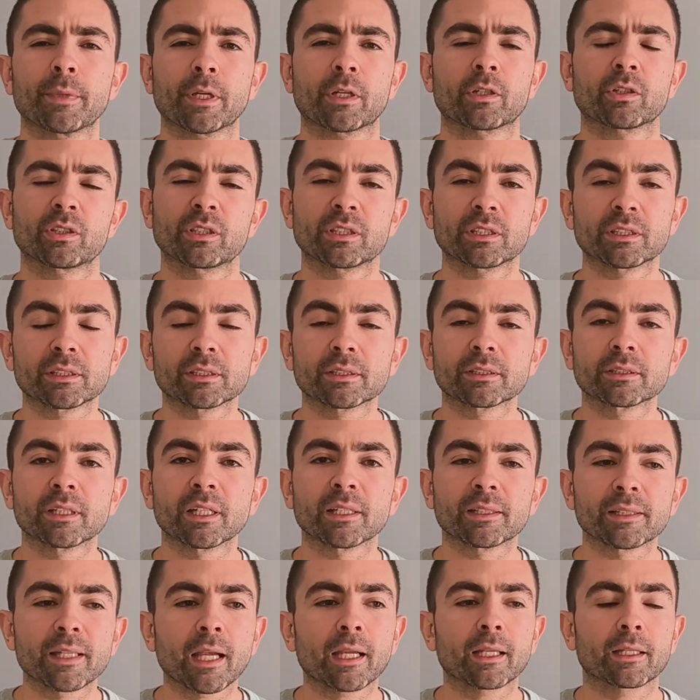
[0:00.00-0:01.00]
because it's
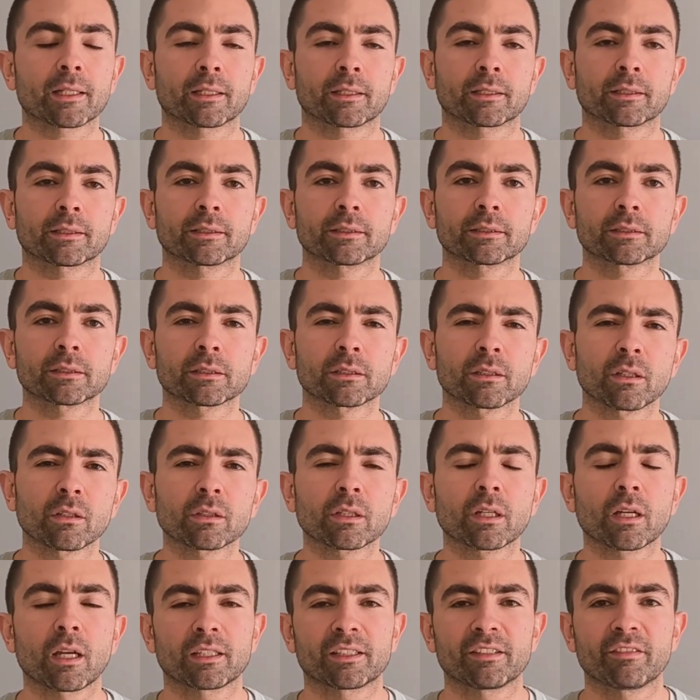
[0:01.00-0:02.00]
detecting, it's
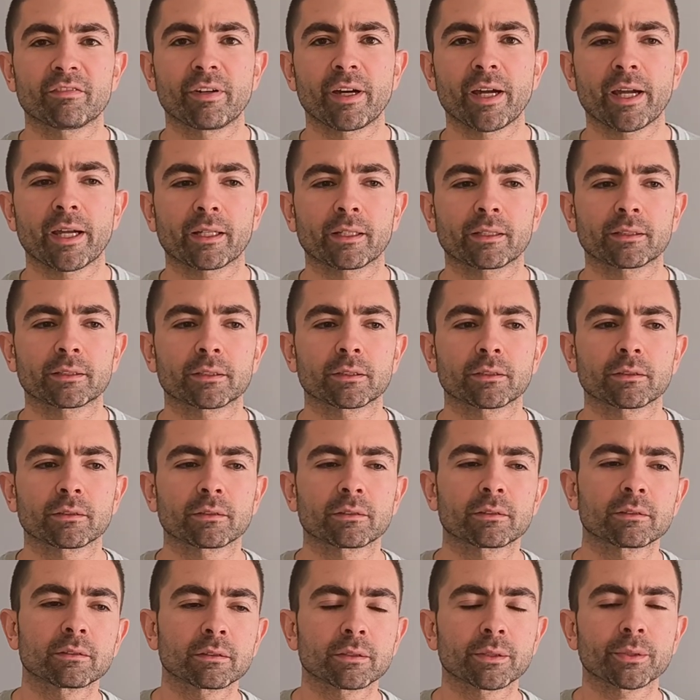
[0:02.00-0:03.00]
not classifying, it's
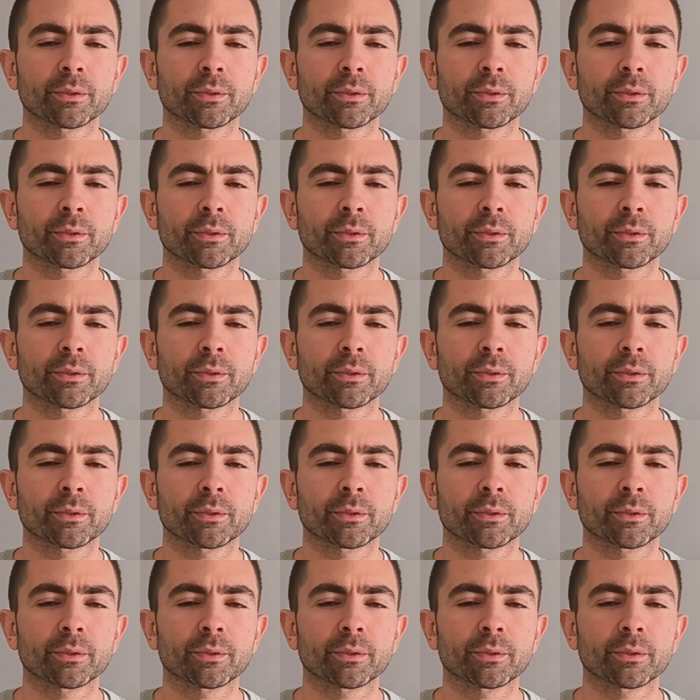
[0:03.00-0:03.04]
not